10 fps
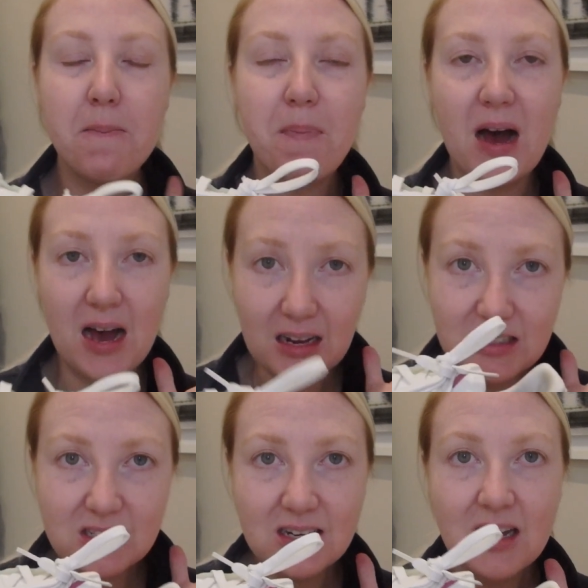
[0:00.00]

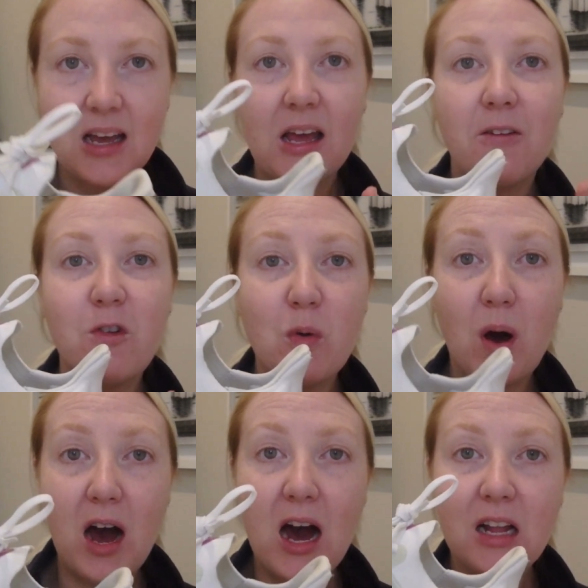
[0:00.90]
But if you
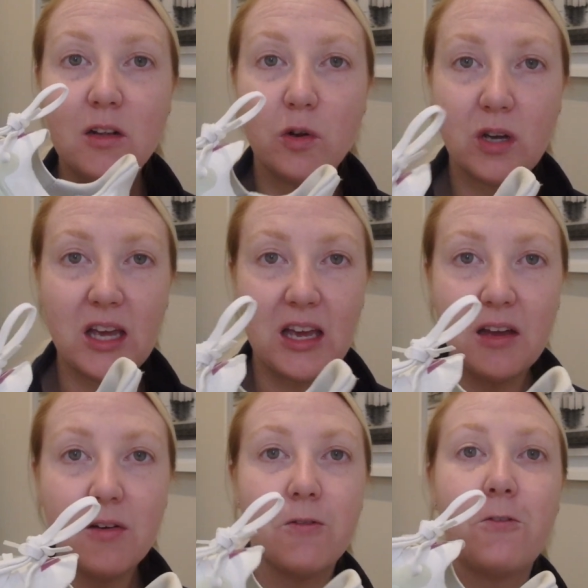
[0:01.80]
are
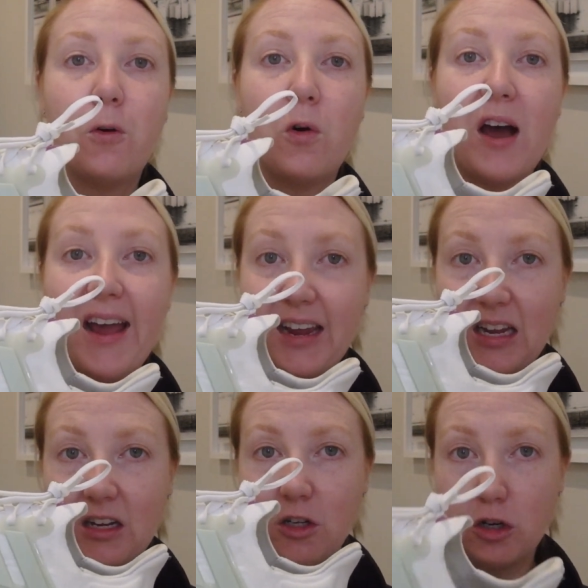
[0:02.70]
looking for a